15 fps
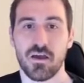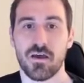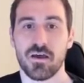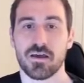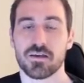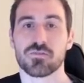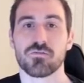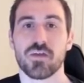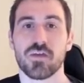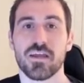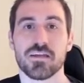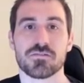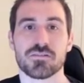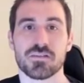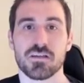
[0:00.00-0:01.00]
create
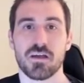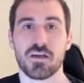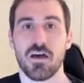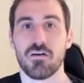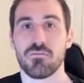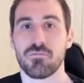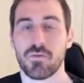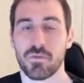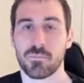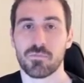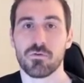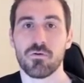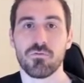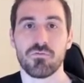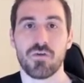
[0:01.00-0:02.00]
yourself a
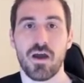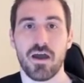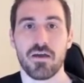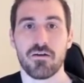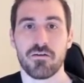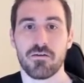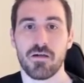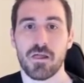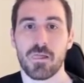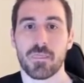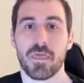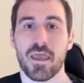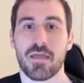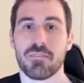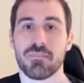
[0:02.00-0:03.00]
profile,
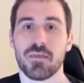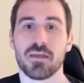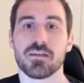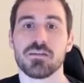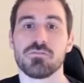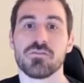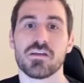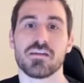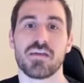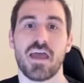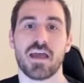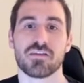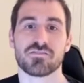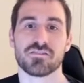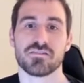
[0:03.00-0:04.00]
and then you need to
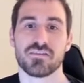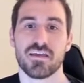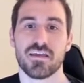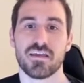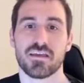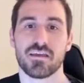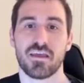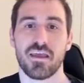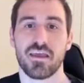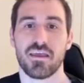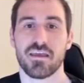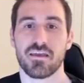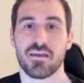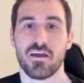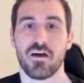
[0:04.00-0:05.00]
actually take
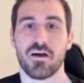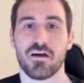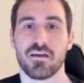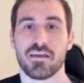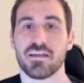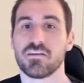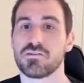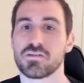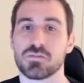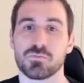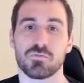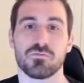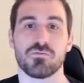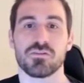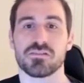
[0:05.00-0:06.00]
a English
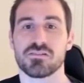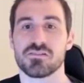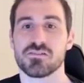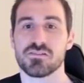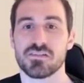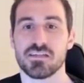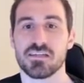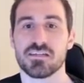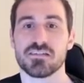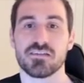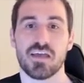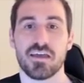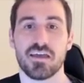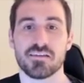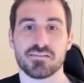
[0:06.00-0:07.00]
proficiency
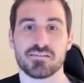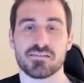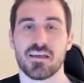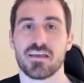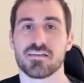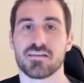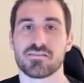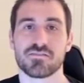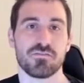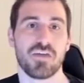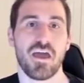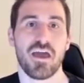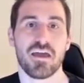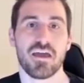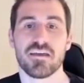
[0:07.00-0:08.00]
test, and so
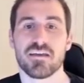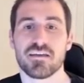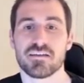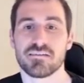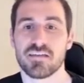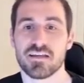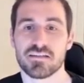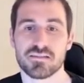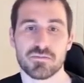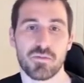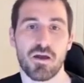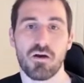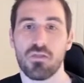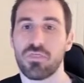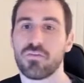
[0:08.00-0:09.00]
that takes
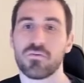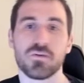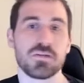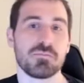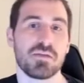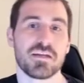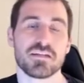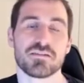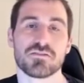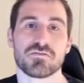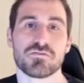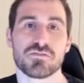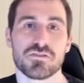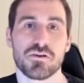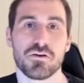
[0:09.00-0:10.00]
about 30 minutes or
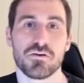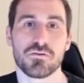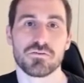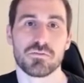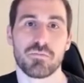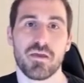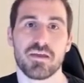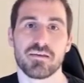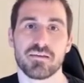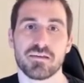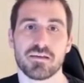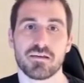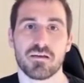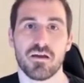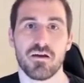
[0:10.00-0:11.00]
so
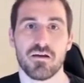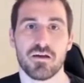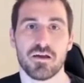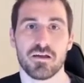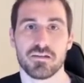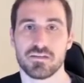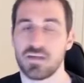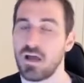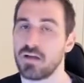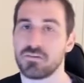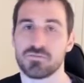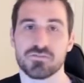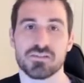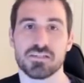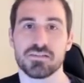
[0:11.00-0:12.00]
depending on your
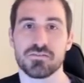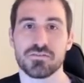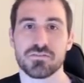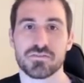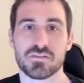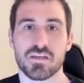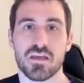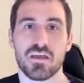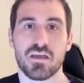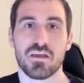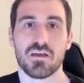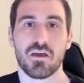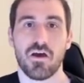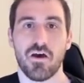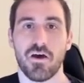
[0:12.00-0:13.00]
skills.
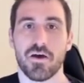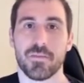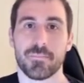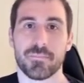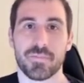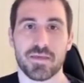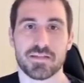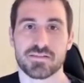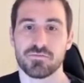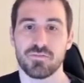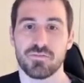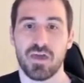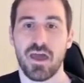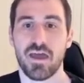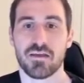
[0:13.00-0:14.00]
And so
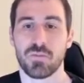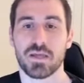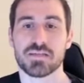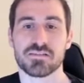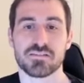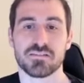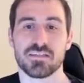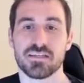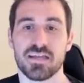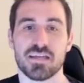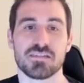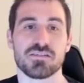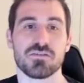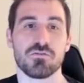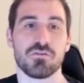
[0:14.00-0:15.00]
that basically
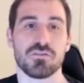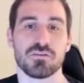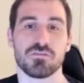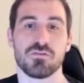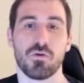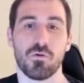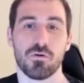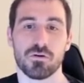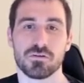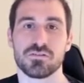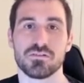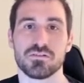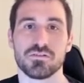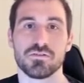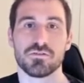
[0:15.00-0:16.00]
gets you in the door
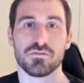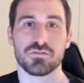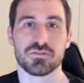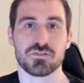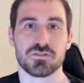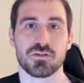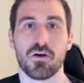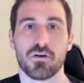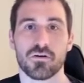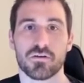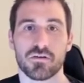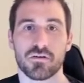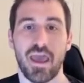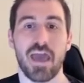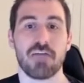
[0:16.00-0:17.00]
to
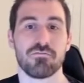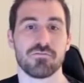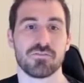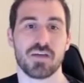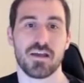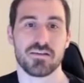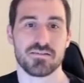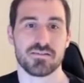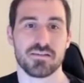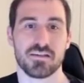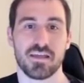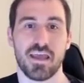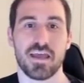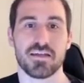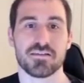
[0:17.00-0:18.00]
start
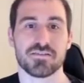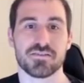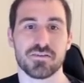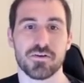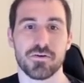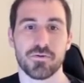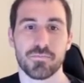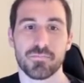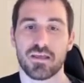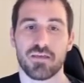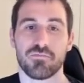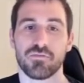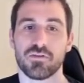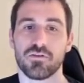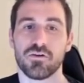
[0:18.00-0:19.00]
advertising. And so
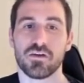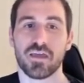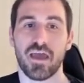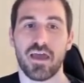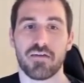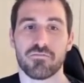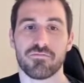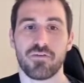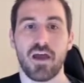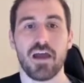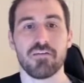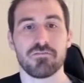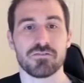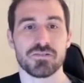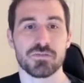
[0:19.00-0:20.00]
if we look at
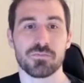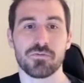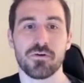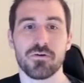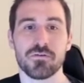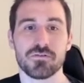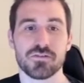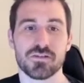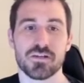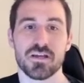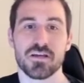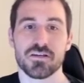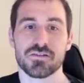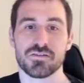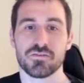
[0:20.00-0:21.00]
Fiverr's approach,
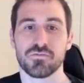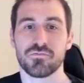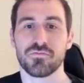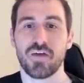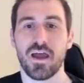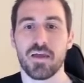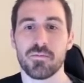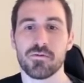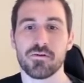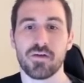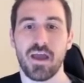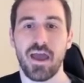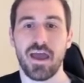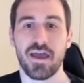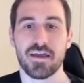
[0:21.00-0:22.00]
so Fiverr
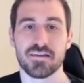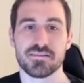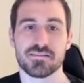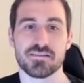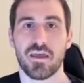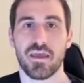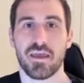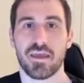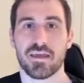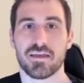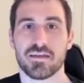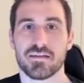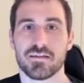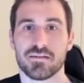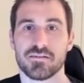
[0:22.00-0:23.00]
has
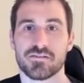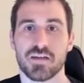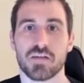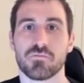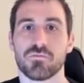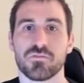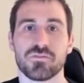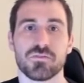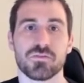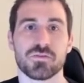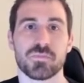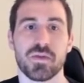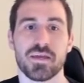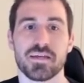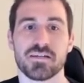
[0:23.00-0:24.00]
a general search
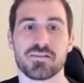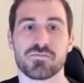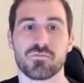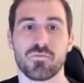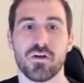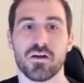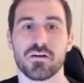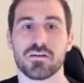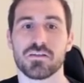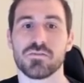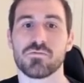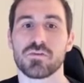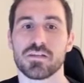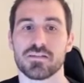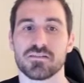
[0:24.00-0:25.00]
page where you
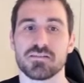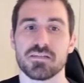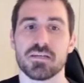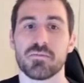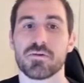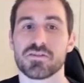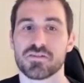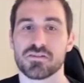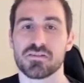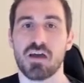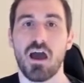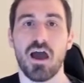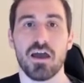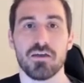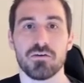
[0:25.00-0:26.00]
can see a bunch of
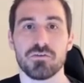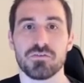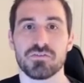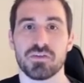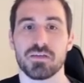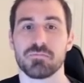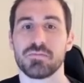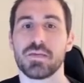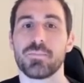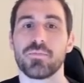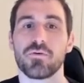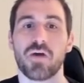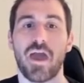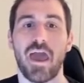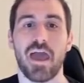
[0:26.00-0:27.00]
tiles and
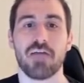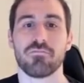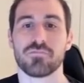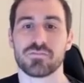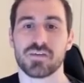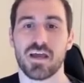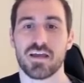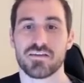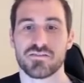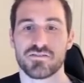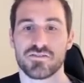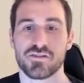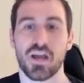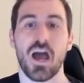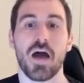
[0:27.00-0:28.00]
people advertise
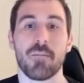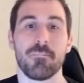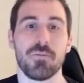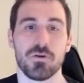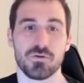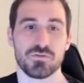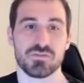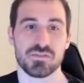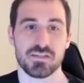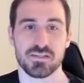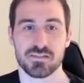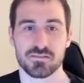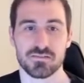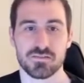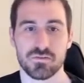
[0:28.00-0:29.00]
job
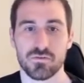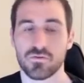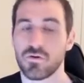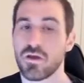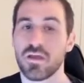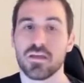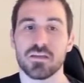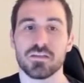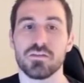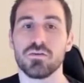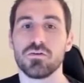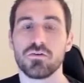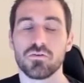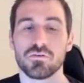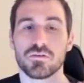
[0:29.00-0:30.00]
postings. So
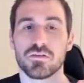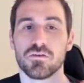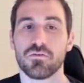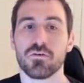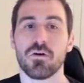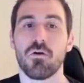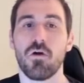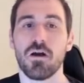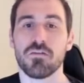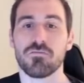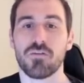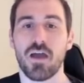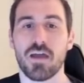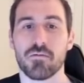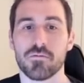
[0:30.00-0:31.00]
you'll go on
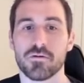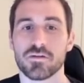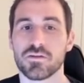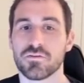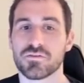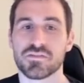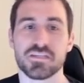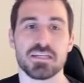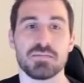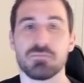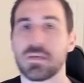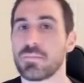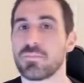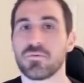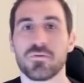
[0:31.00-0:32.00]
Fiverr, you'll see
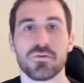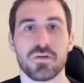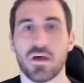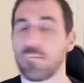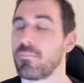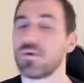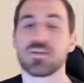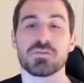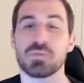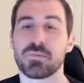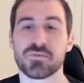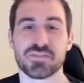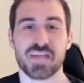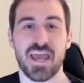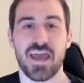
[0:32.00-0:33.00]
a bunch of
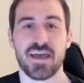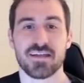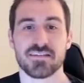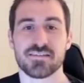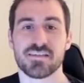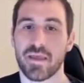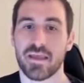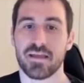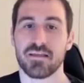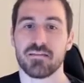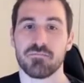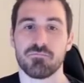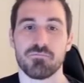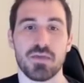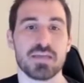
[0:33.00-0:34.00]
people's ads,
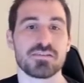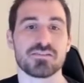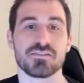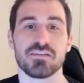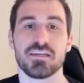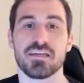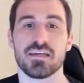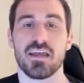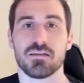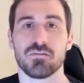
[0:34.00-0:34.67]
and basically